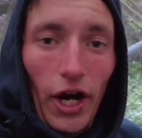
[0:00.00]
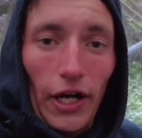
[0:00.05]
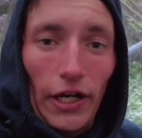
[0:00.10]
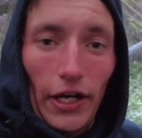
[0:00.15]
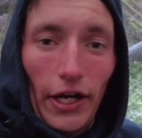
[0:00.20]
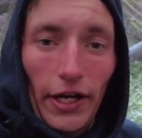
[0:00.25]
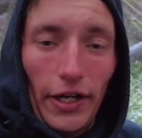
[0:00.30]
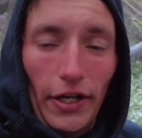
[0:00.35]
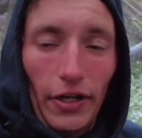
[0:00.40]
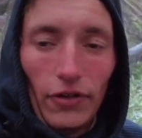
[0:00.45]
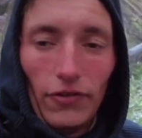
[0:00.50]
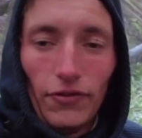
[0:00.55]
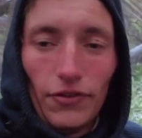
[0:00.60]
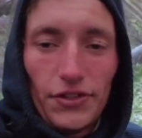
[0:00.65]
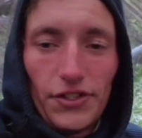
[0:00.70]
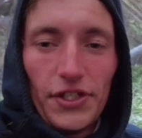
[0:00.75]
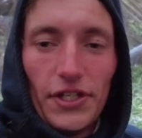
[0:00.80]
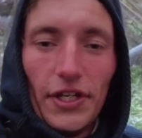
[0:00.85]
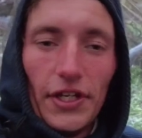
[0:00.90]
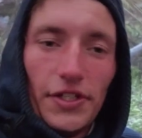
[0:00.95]
of the
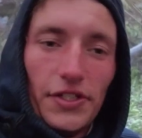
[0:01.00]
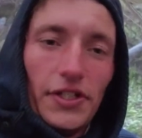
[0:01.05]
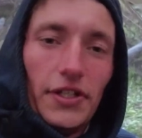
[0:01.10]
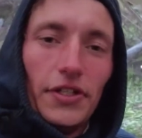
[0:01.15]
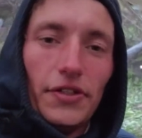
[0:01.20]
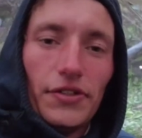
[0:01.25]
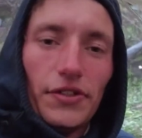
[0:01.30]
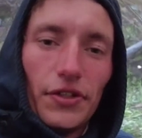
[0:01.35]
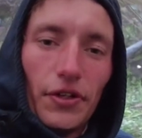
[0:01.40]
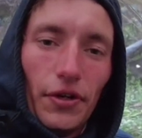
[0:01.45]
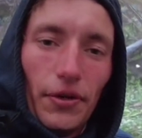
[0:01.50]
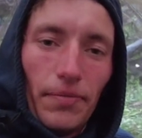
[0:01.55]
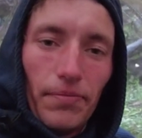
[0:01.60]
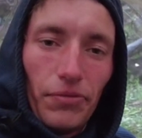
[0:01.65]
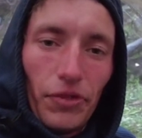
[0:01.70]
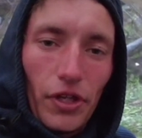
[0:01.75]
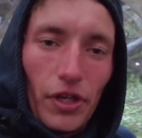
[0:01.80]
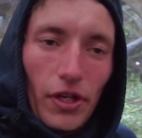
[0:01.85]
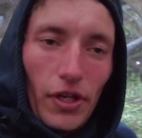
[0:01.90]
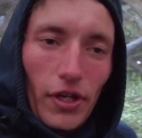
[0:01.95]
CDT. So
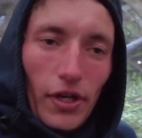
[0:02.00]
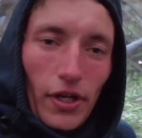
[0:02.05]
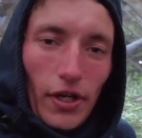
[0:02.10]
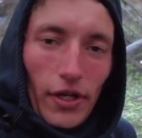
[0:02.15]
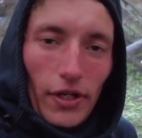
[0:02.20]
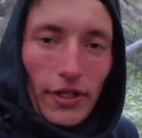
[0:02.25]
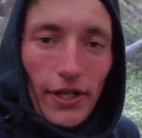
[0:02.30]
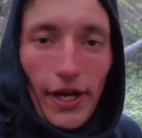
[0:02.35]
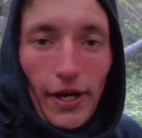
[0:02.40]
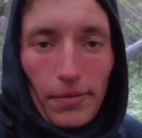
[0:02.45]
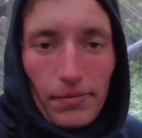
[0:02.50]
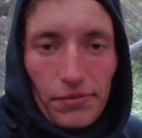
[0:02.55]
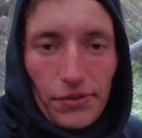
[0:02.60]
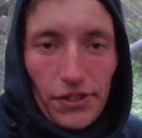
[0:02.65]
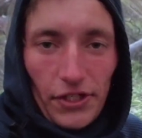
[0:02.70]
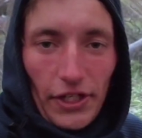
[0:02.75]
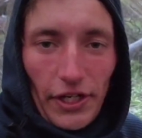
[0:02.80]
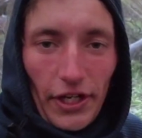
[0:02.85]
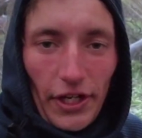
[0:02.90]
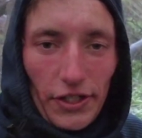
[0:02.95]
yeah, see you
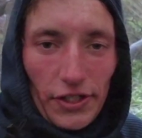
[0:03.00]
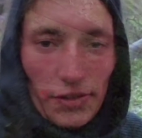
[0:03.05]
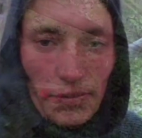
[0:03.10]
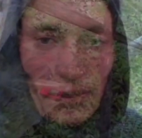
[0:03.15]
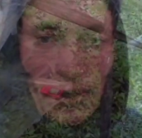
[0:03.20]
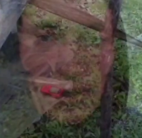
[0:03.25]
guys tomorrow.